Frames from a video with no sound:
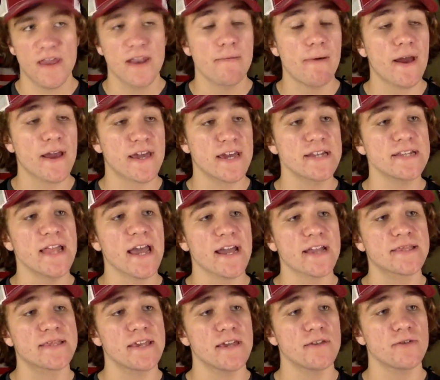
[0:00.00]
Am I
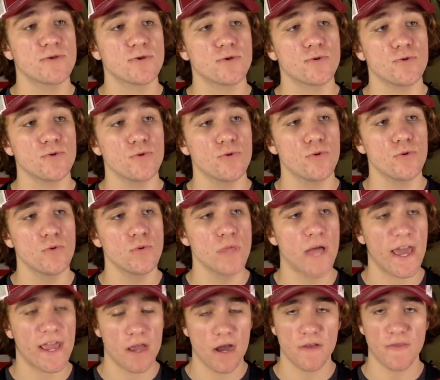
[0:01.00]
connected to
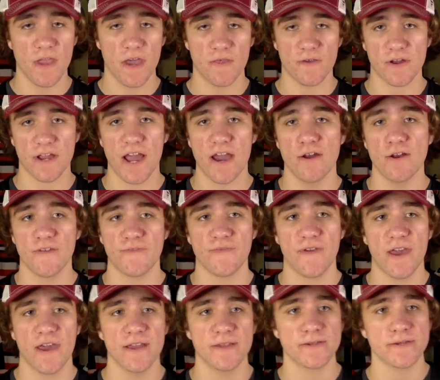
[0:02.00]
like the other Coyotes
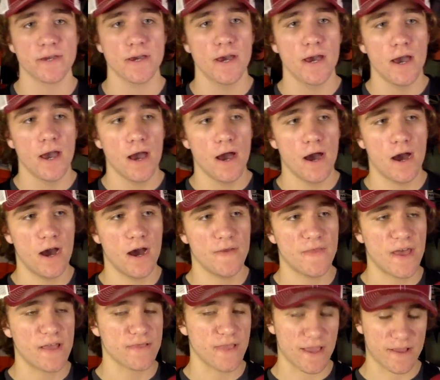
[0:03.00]
fans
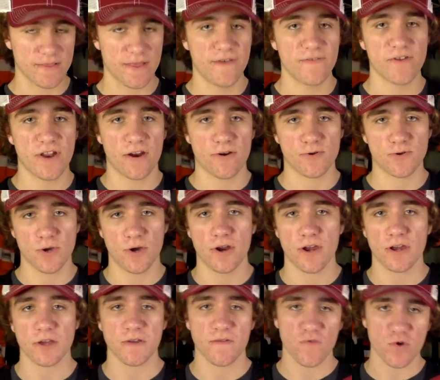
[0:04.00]
that like live in Arizona?
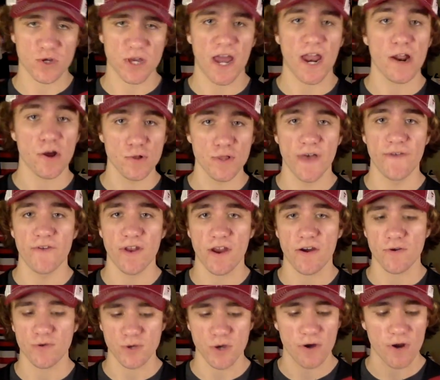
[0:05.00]
Because of course I don't live in
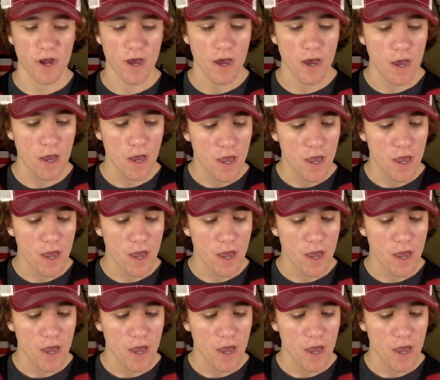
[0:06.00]
Arizona.